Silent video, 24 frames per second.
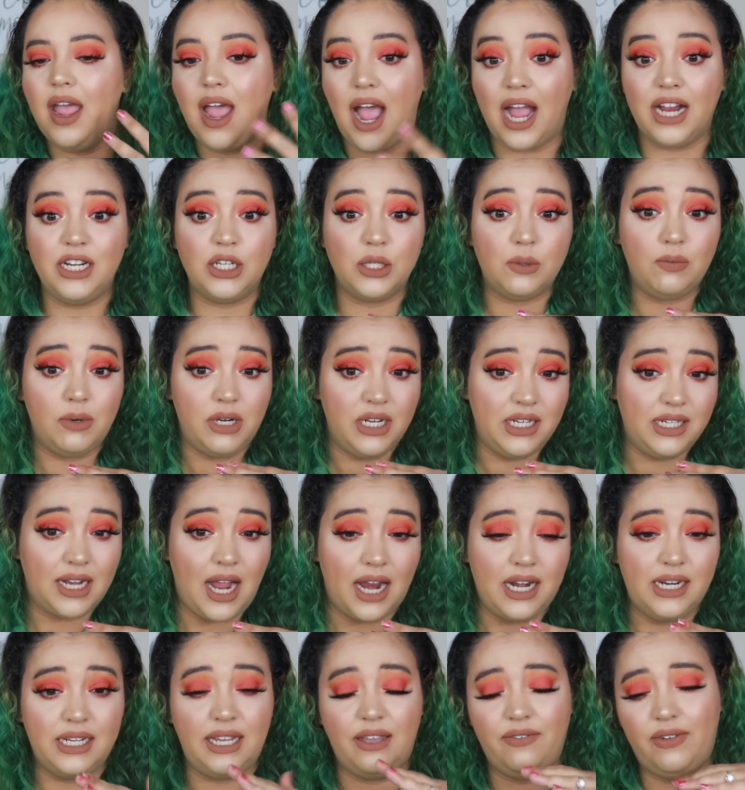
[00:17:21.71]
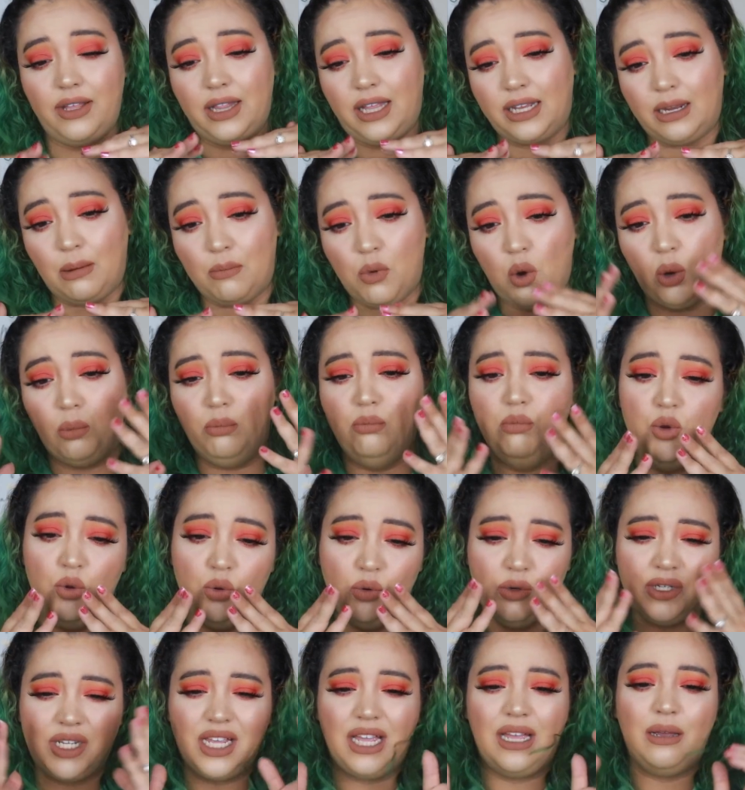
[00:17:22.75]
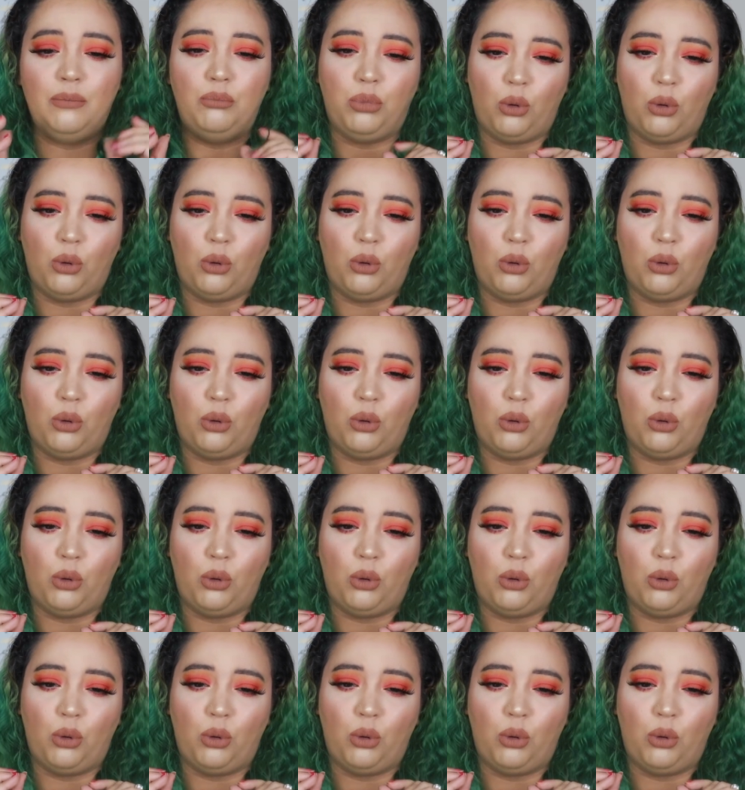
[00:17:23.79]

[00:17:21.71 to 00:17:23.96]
I just wanted to kind of give it like a more moot